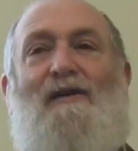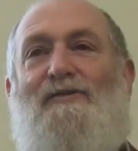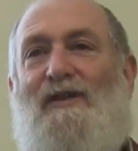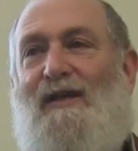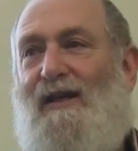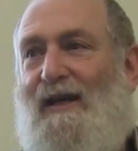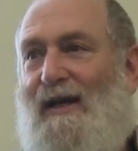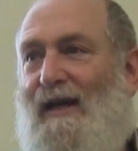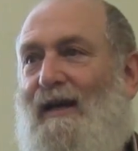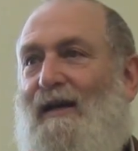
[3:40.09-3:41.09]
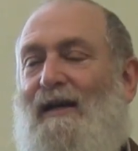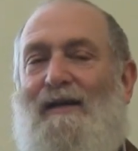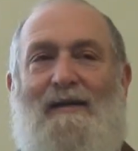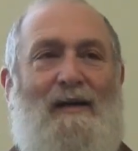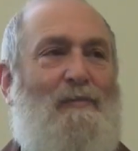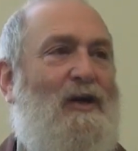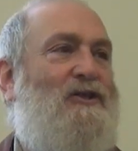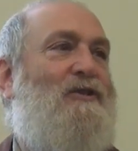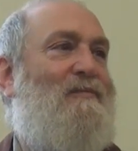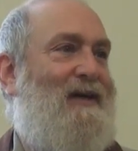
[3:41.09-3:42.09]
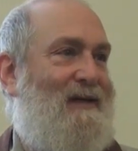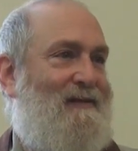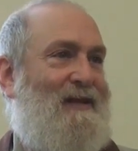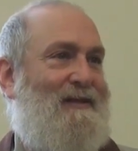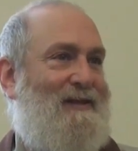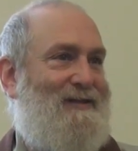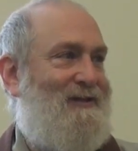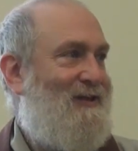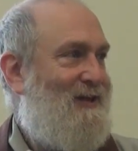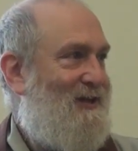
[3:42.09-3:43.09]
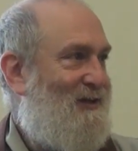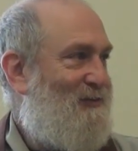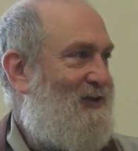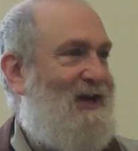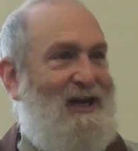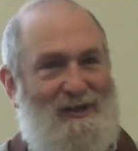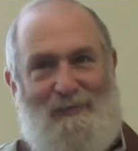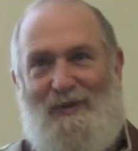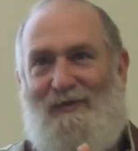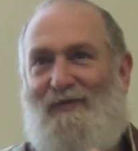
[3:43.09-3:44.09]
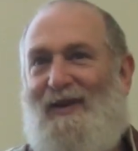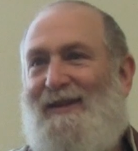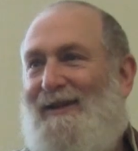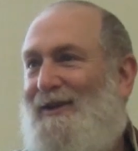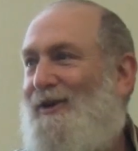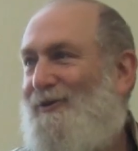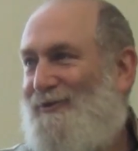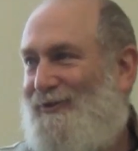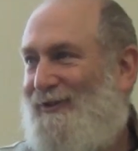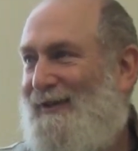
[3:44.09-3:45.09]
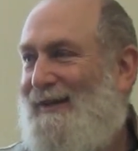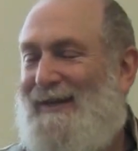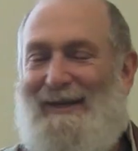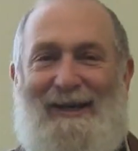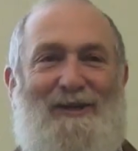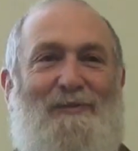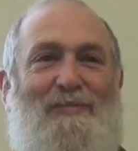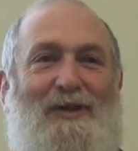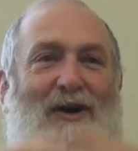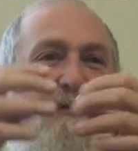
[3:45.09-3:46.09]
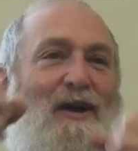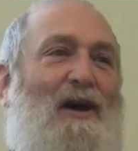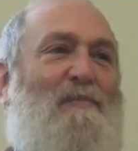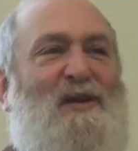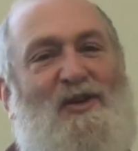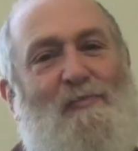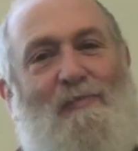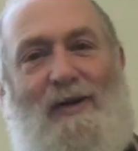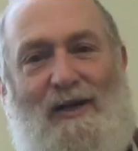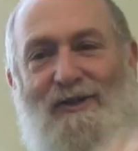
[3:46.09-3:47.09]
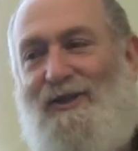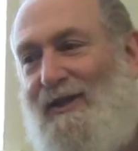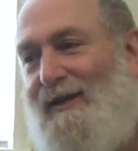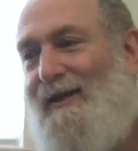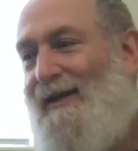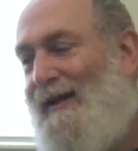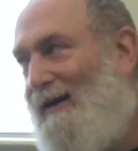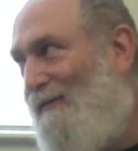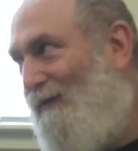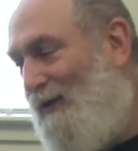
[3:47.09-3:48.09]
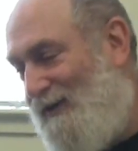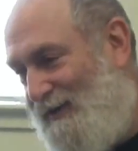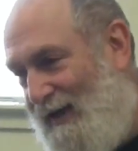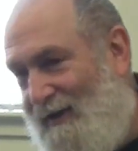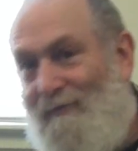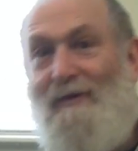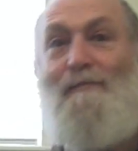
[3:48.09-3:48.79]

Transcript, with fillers: I was a kid, I had a punching bag like this. It was Casper the Friendly Ghost. And you blow it up, and you punch it, and it falls down,